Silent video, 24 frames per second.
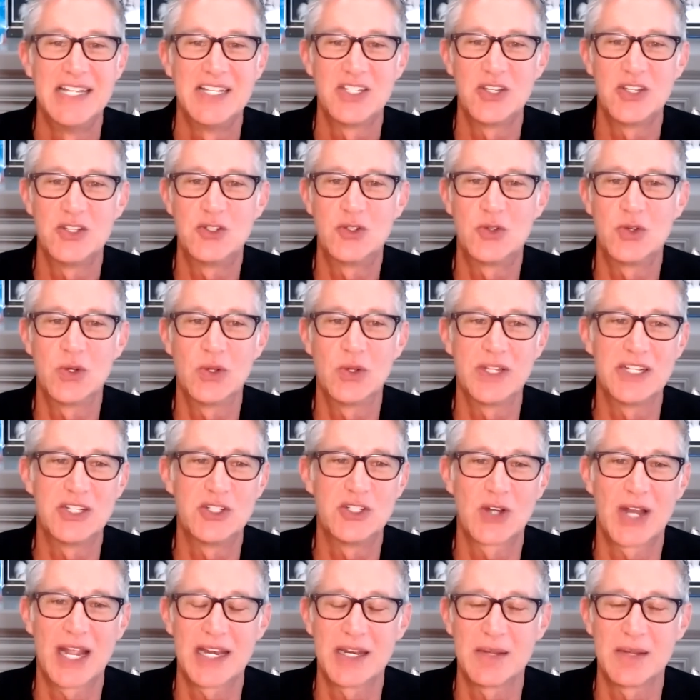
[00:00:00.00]
to truly
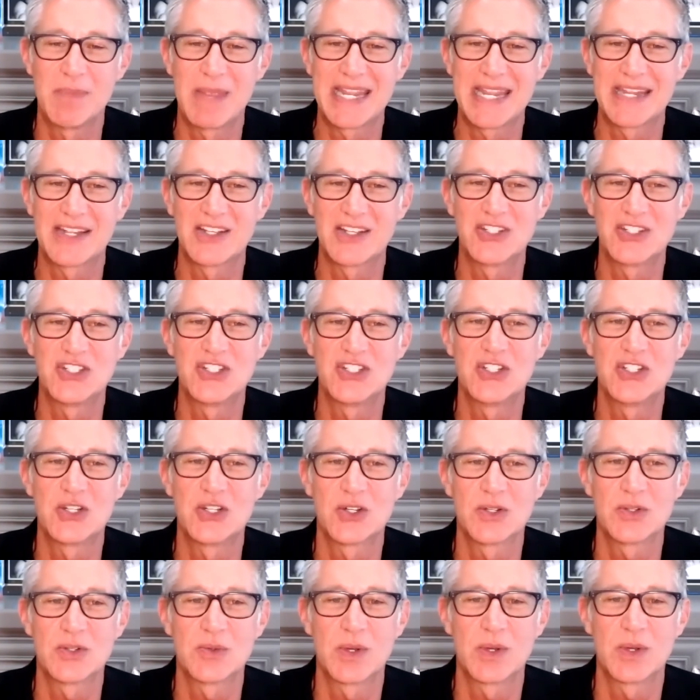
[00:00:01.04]
try to make
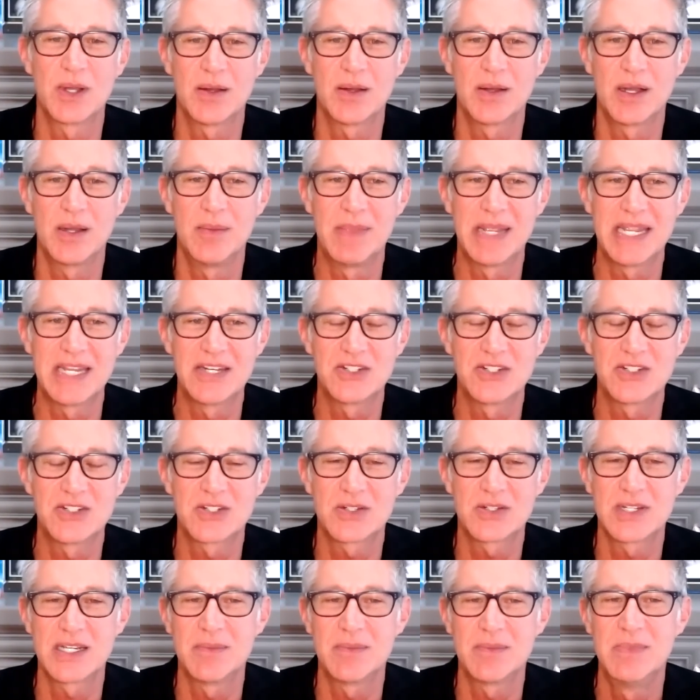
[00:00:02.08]
Azure a
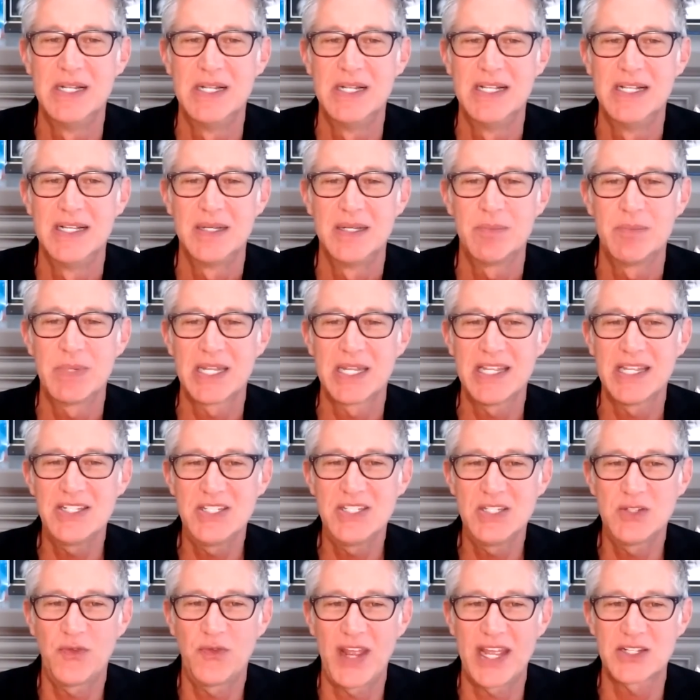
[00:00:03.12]
mainstream. But let's
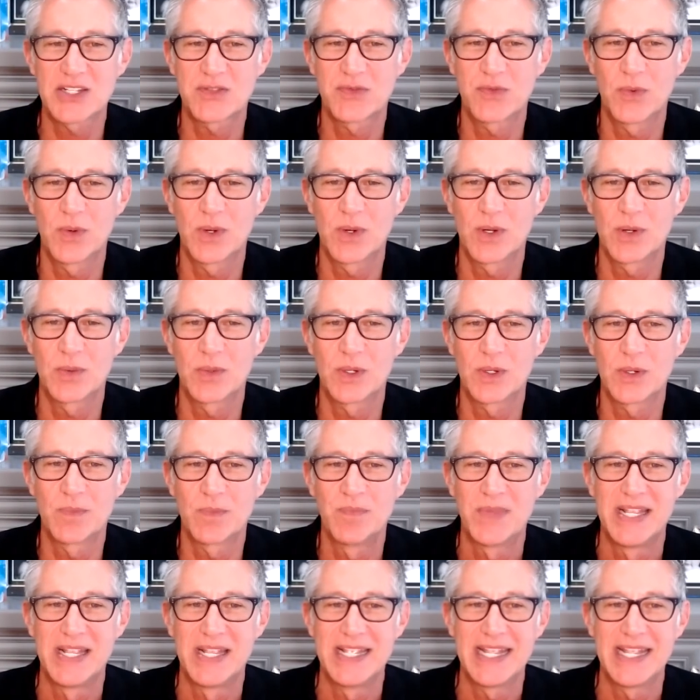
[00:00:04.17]
just fast forward.
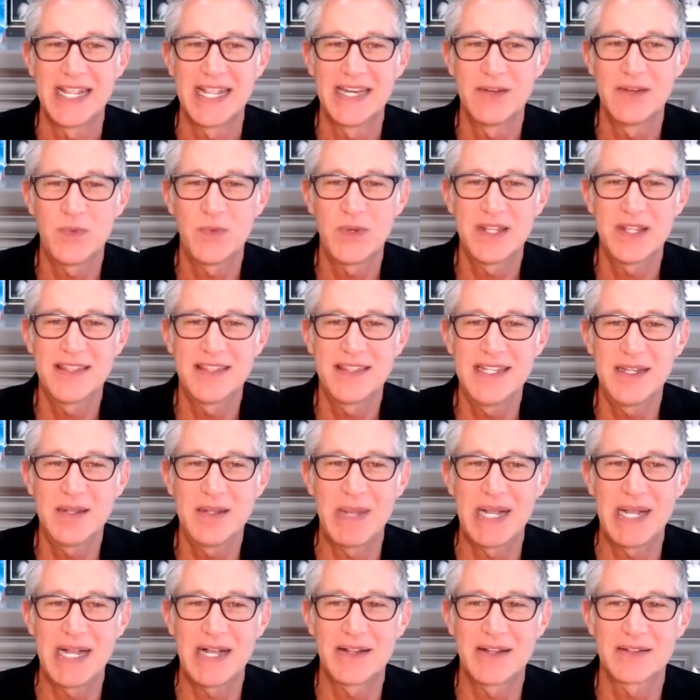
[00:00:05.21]
And if we think
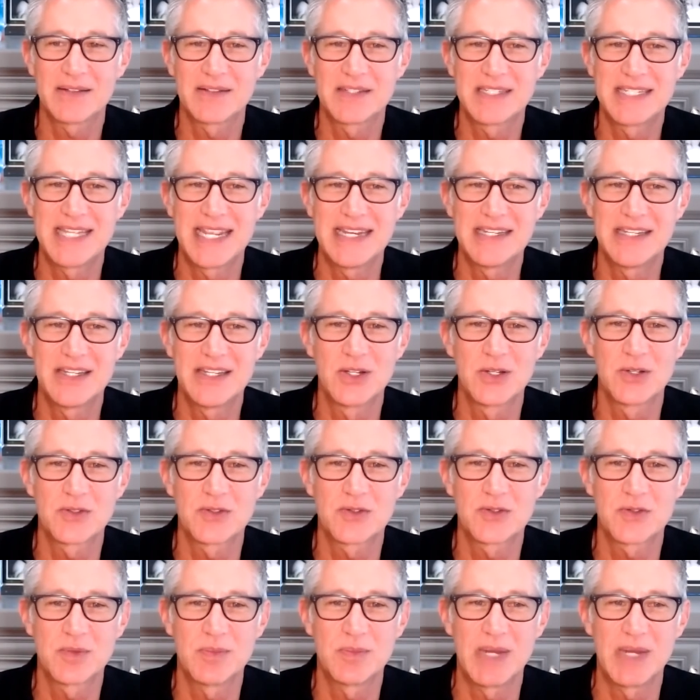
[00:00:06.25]
about 10
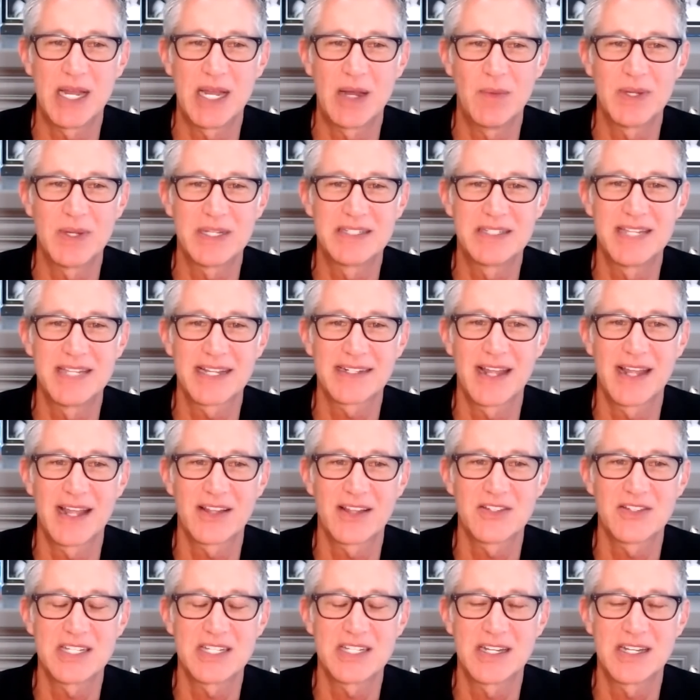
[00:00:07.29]
years from now, what
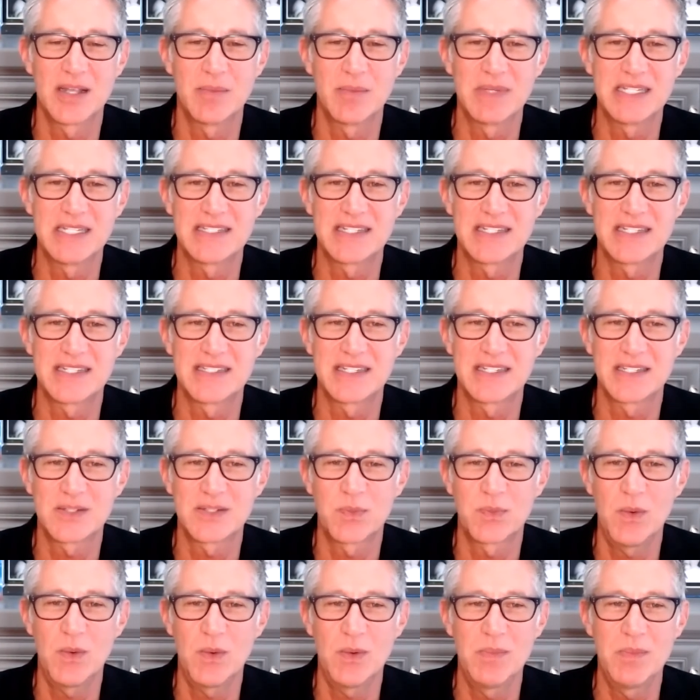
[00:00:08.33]
technology companies exist,
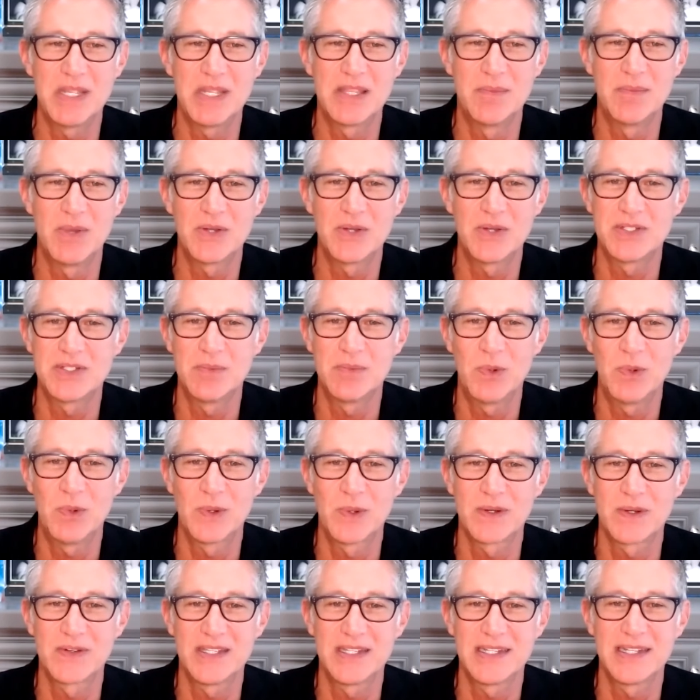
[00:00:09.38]
what will be the most
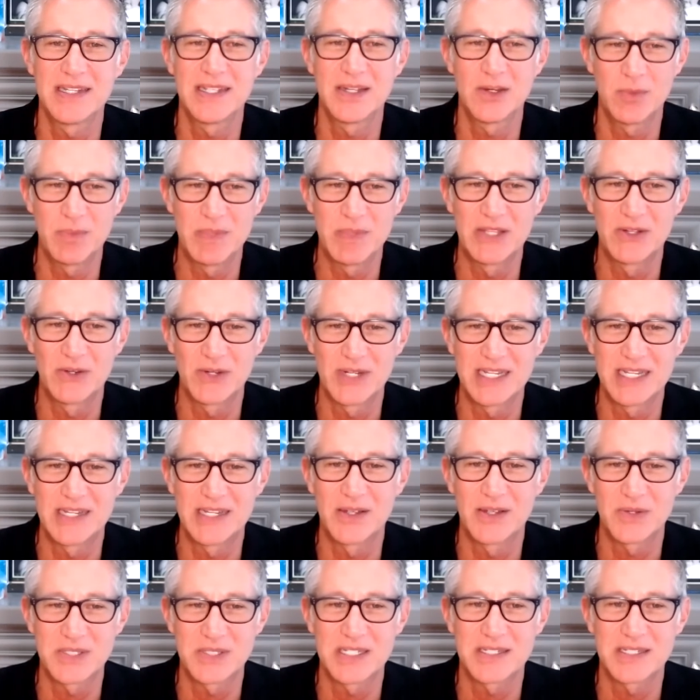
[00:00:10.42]
important thing? It'll be their
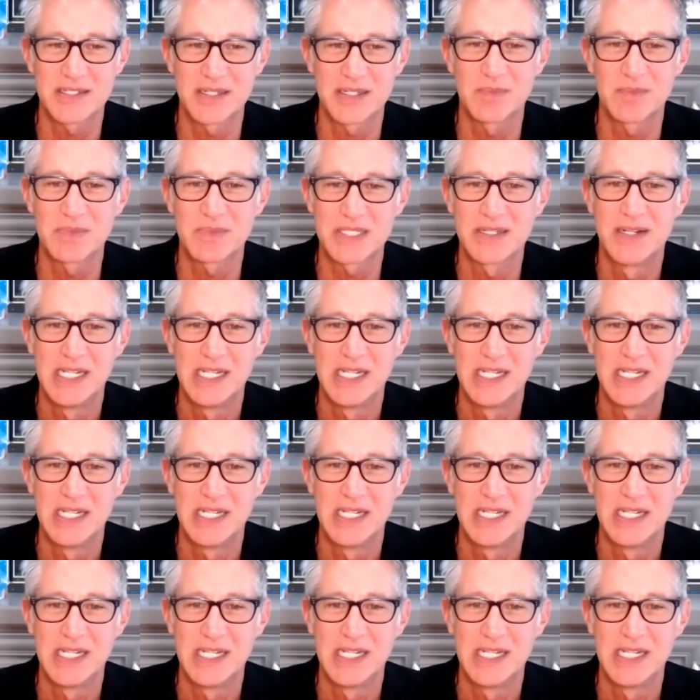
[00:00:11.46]
ecosystems.